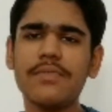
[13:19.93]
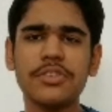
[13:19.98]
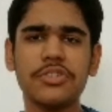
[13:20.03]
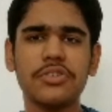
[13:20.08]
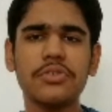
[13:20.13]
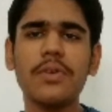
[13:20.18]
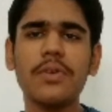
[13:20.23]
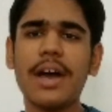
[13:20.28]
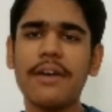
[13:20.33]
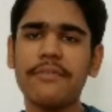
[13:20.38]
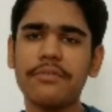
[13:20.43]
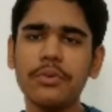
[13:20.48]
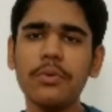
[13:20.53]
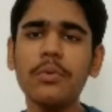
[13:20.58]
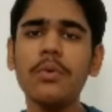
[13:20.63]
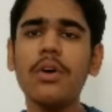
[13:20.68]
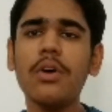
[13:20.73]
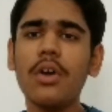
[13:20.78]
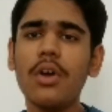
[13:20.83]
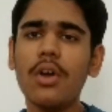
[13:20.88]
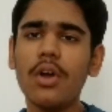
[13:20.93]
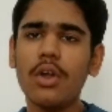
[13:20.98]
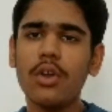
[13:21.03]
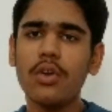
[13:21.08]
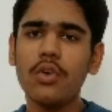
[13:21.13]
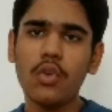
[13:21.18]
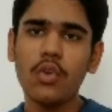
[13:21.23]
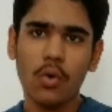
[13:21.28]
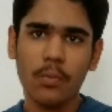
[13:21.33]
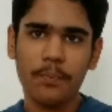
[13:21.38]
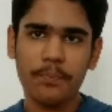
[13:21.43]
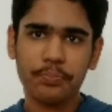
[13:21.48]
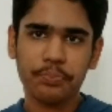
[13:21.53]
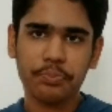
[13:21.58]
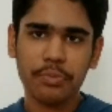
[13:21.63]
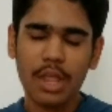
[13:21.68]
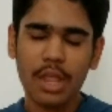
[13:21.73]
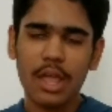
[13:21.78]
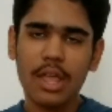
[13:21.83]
which you have to know.